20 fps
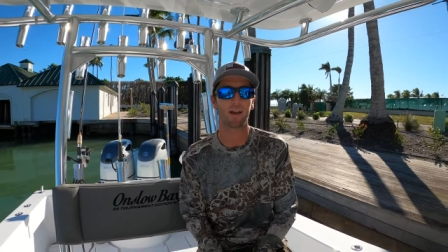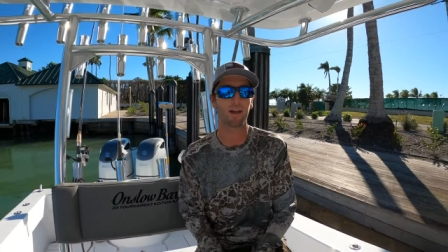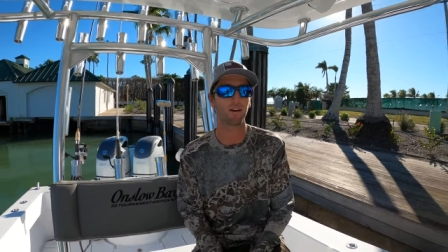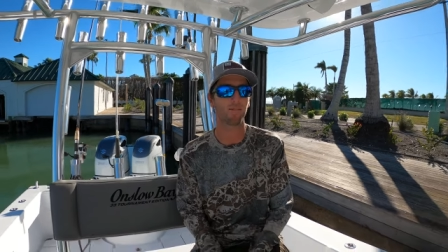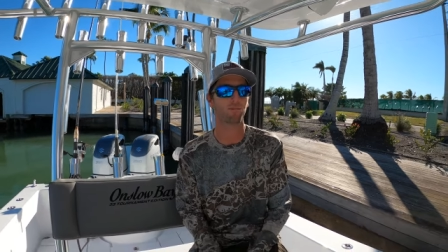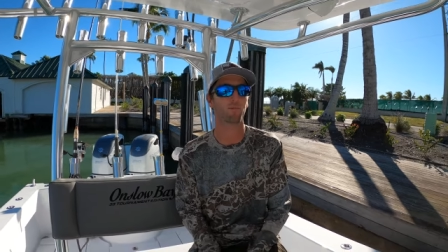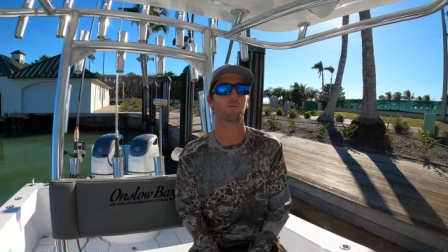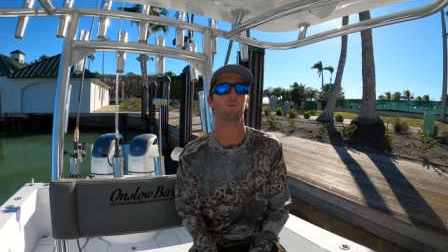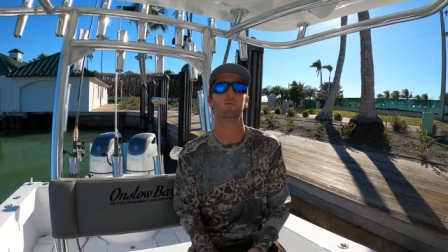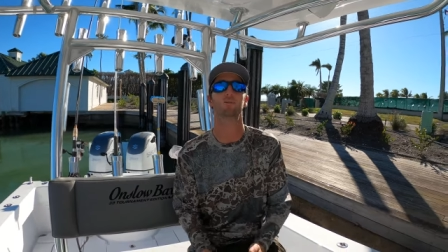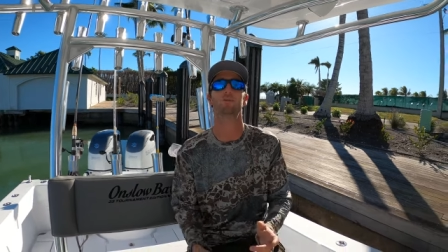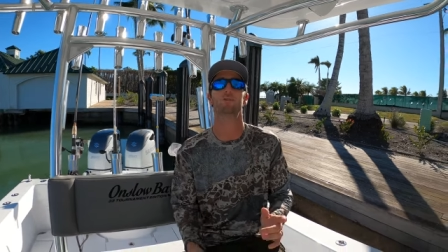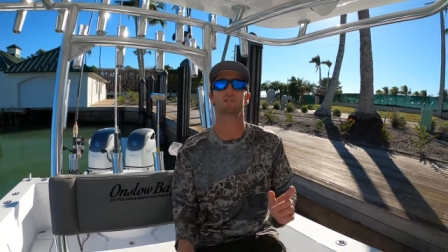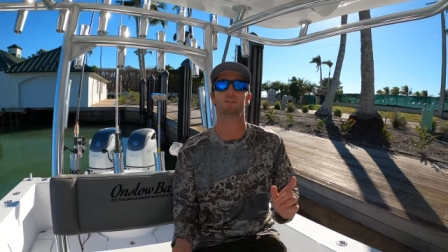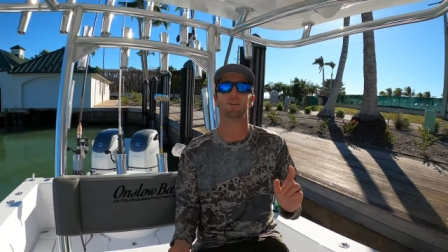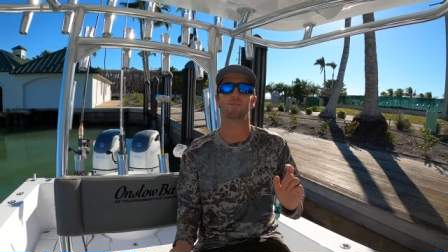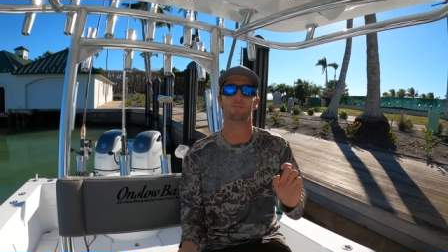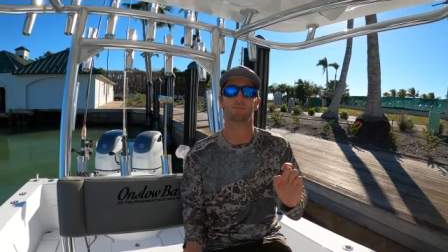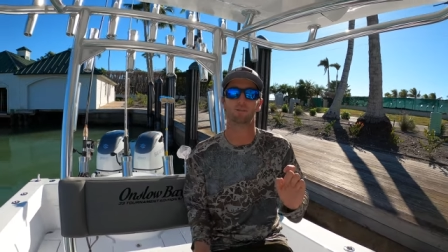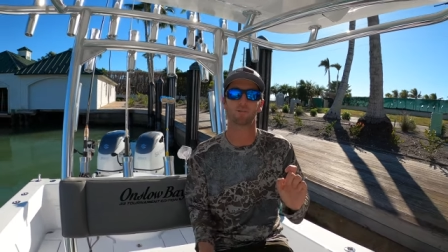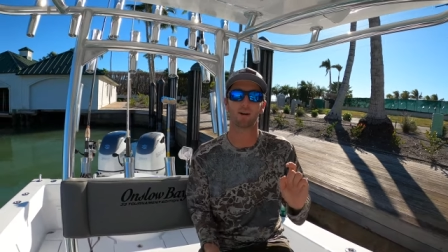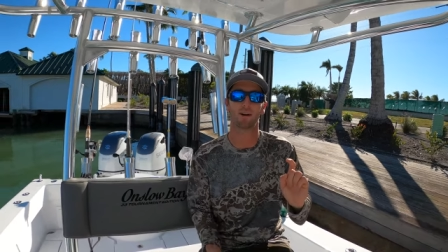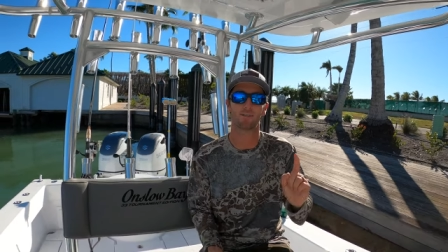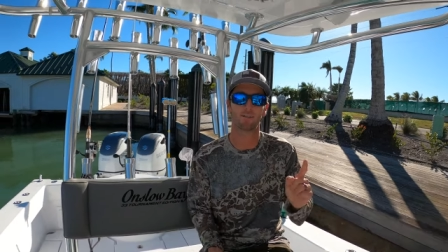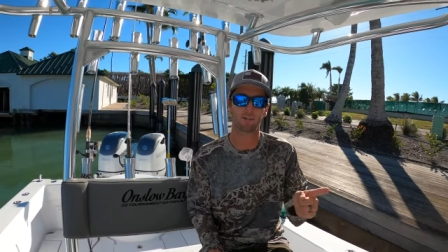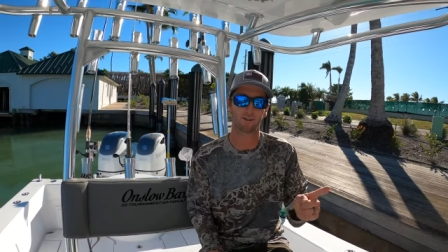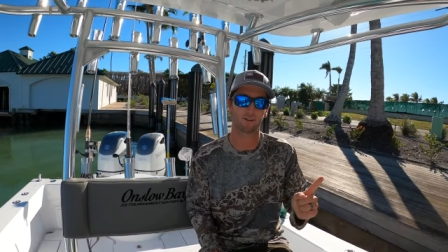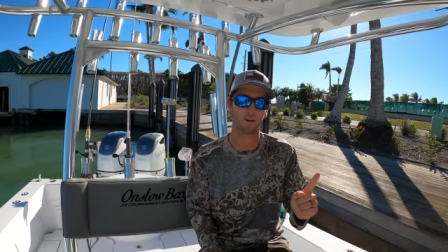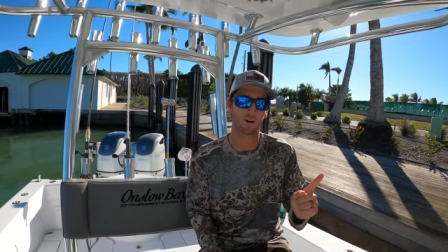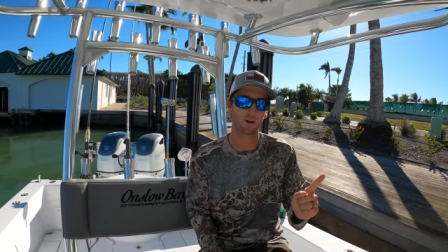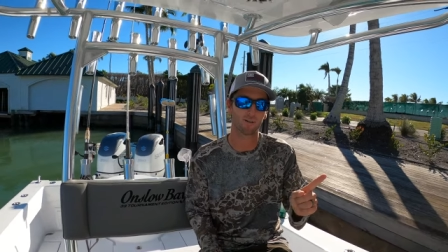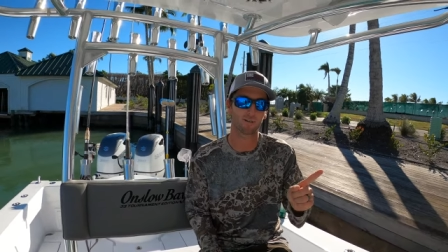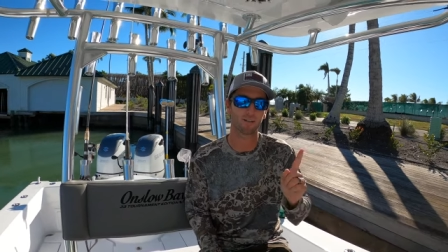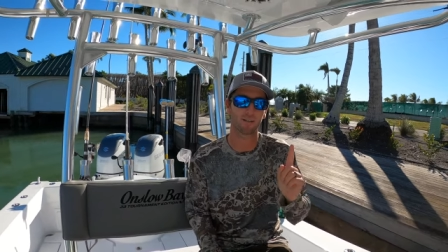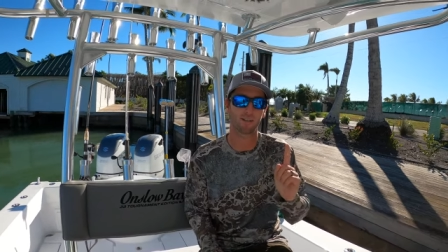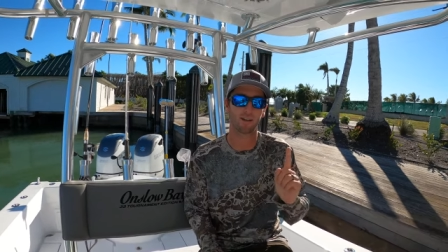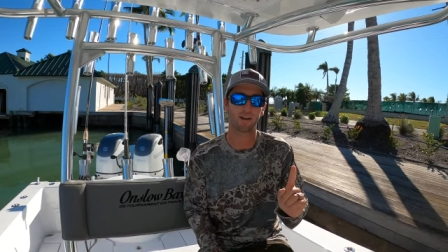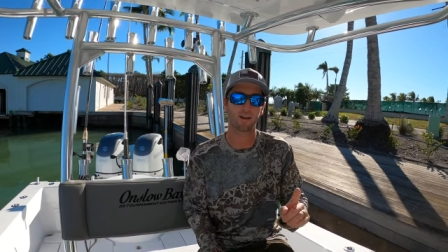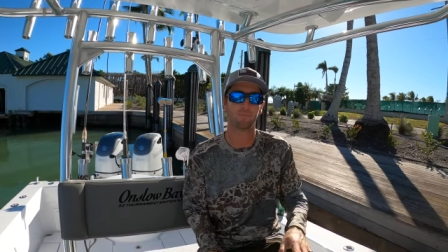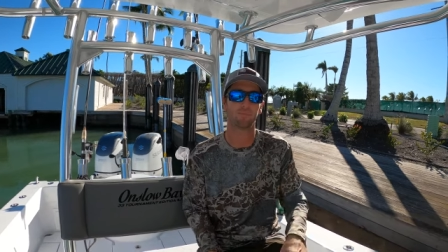And of course, if you ever go
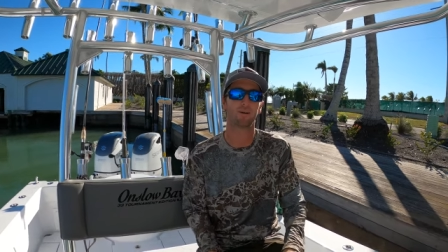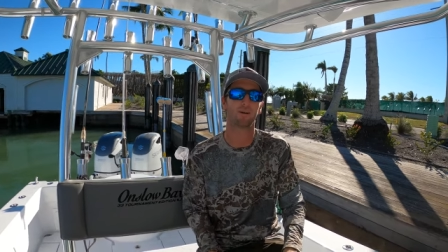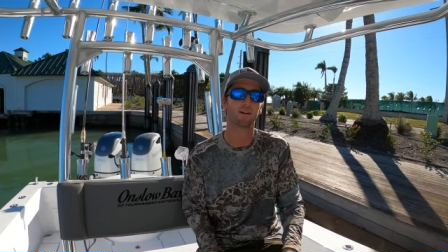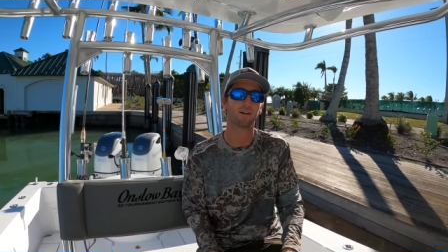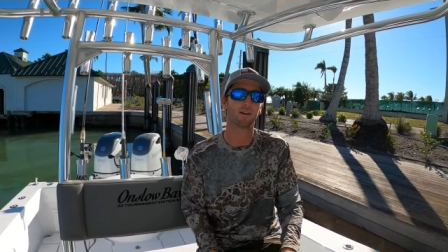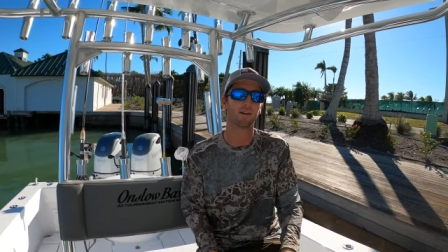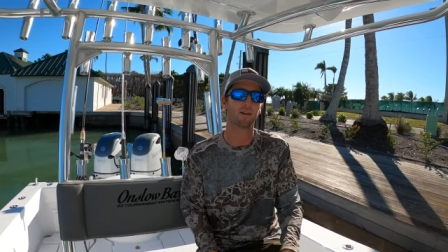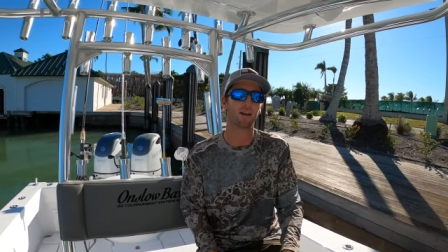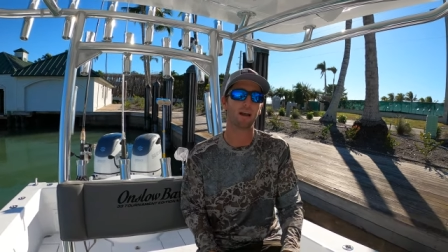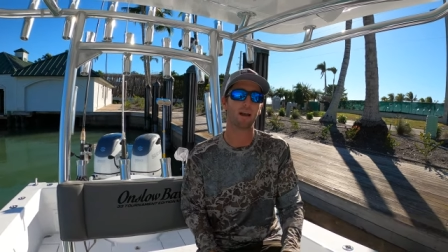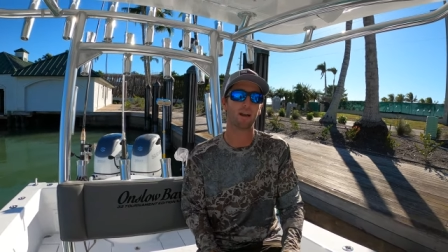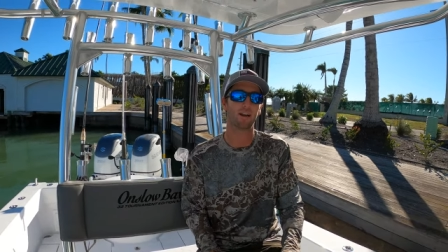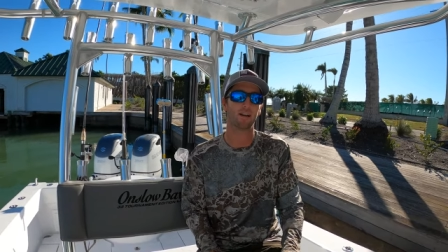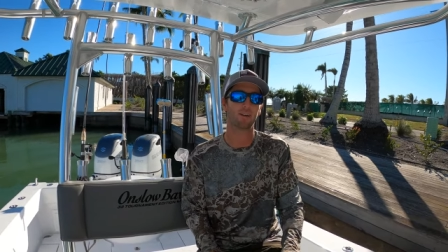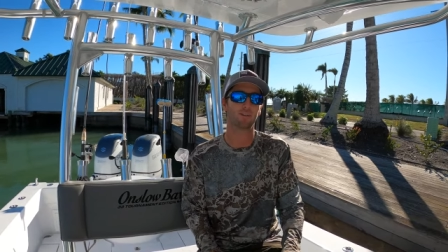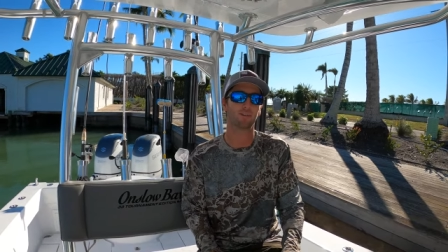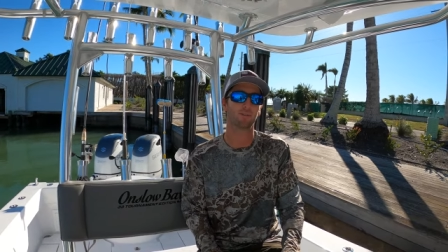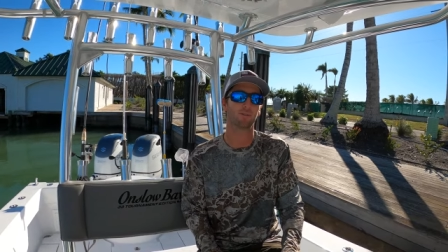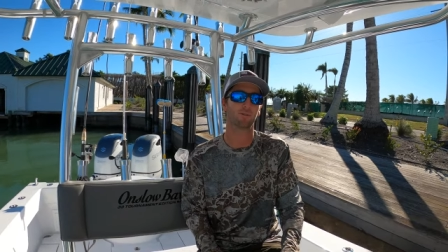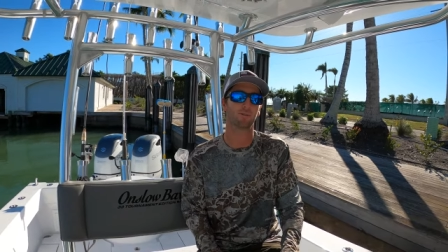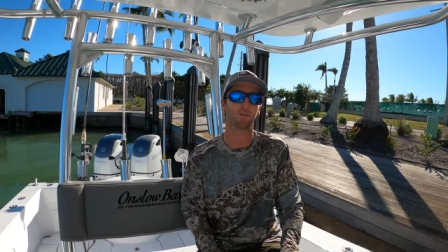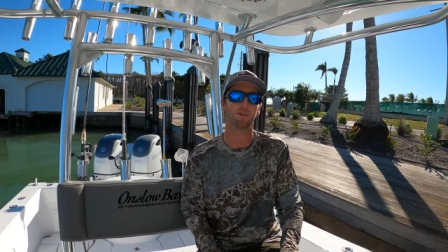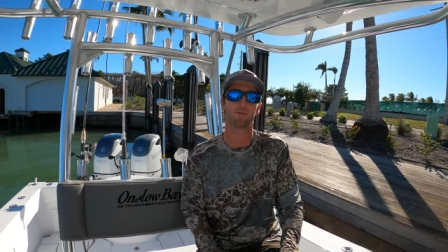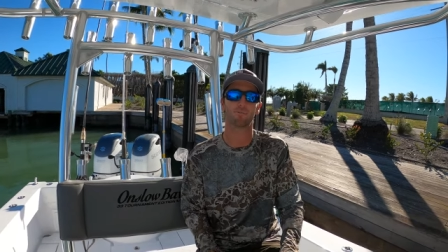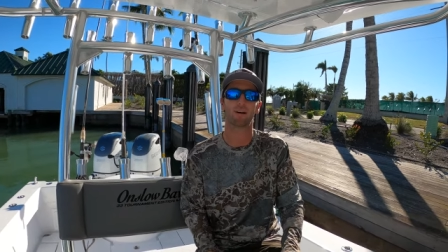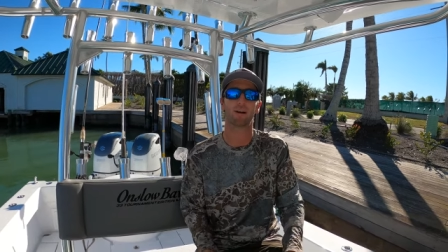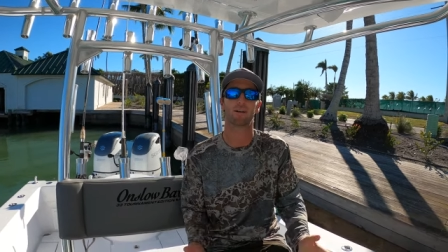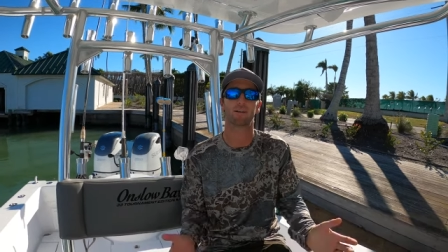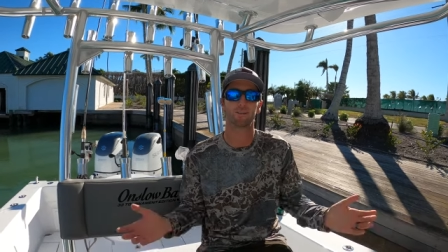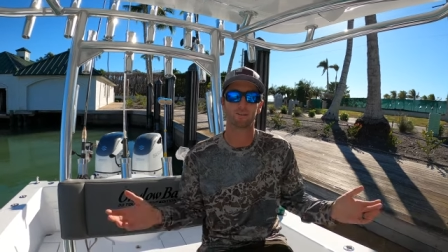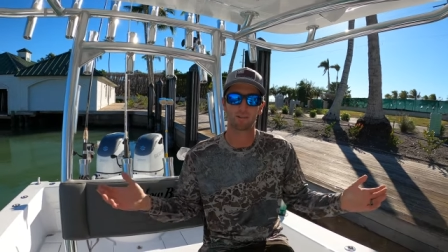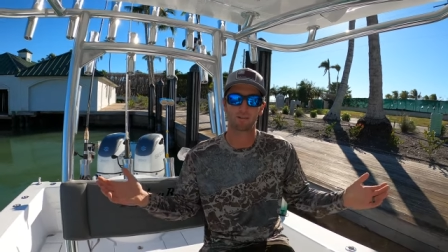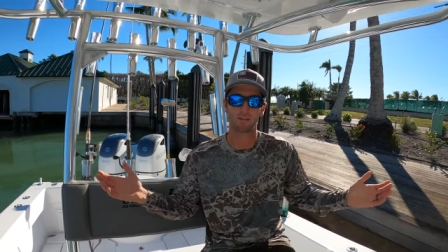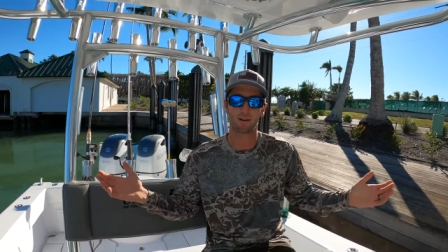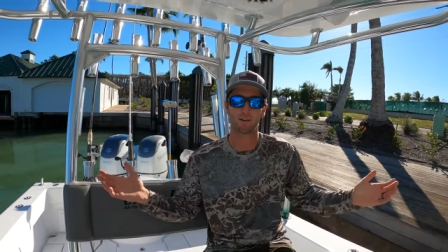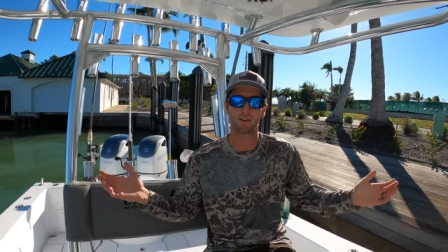to them, and you heard about Onslow